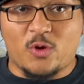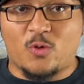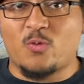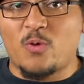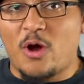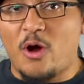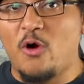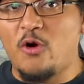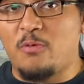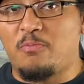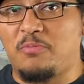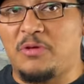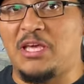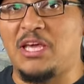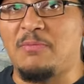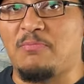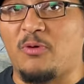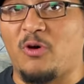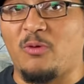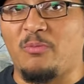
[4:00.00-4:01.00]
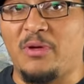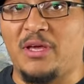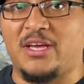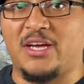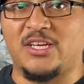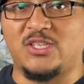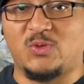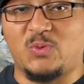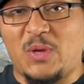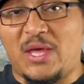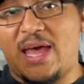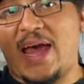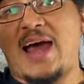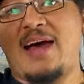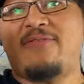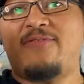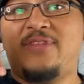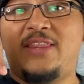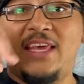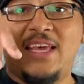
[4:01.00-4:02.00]
rogue people because we
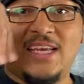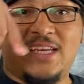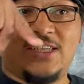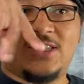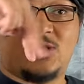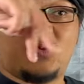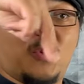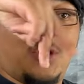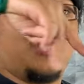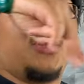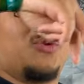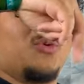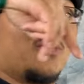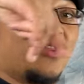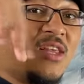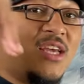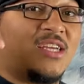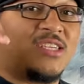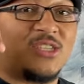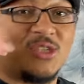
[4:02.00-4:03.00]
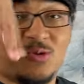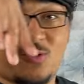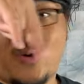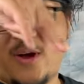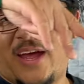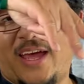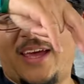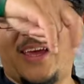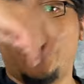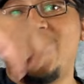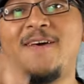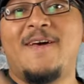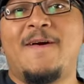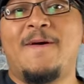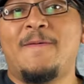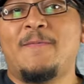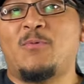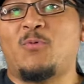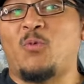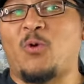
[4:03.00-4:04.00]
have these. We do this, right?
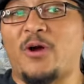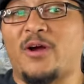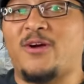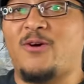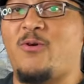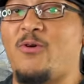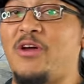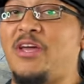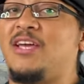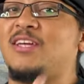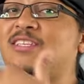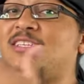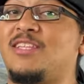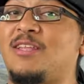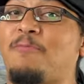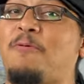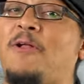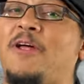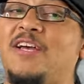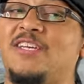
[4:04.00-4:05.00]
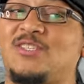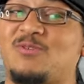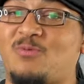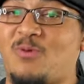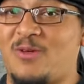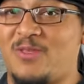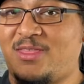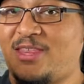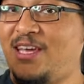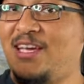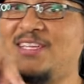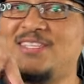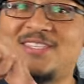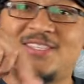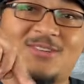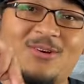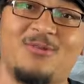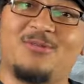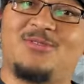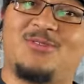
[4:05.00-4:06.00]
We're going into the place where these
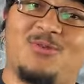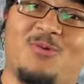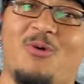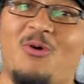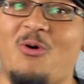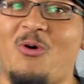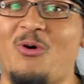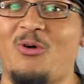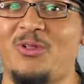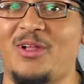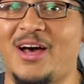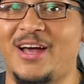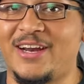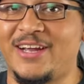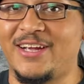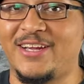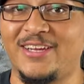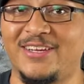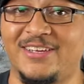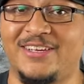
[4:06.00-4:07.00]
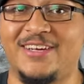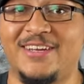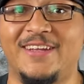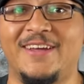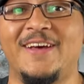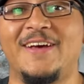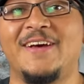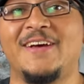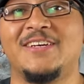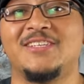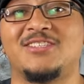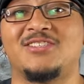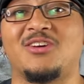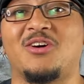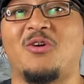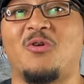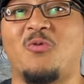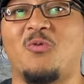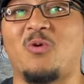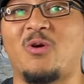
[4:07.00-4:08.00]
don't do a whole lot of good.
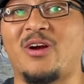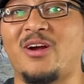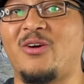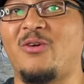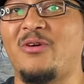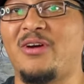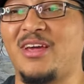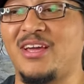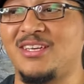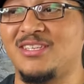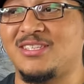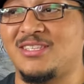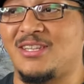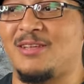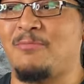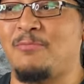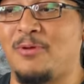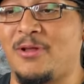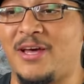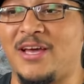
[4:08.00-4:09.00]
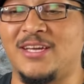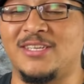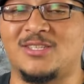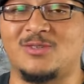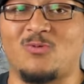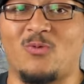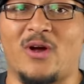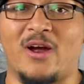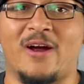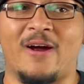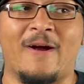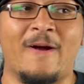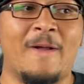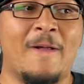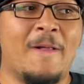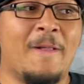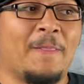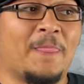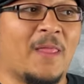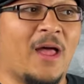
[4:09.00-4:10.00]
So we're going into the place where,
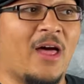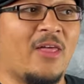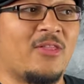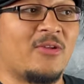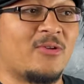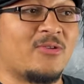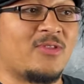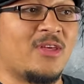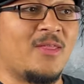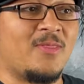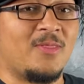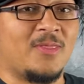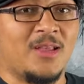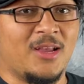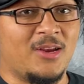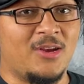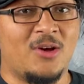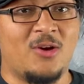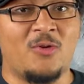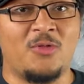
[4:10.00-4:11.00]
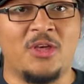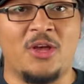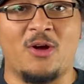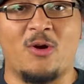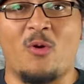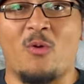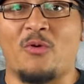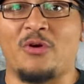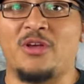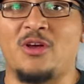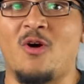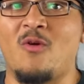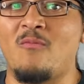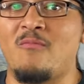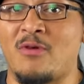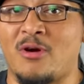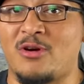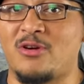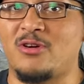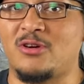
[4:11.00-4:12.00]
other than, you know, the Oreo
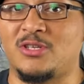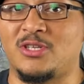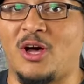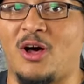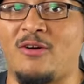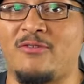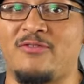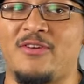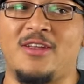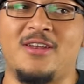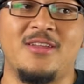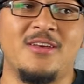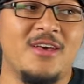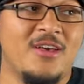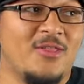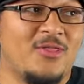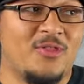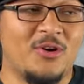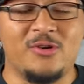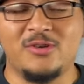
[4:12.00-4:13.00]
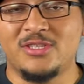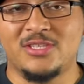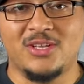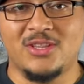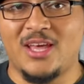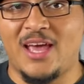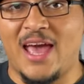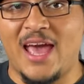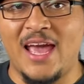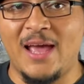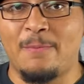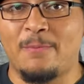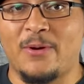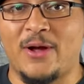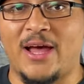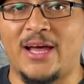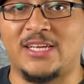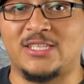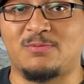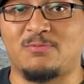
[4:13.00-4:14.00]
murder dolphin, those are the
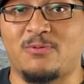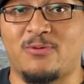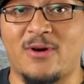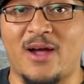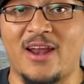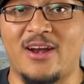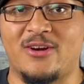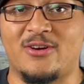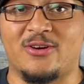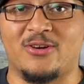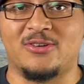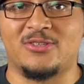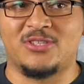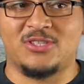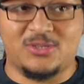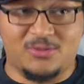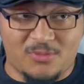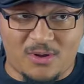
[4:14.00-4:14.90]
apex predators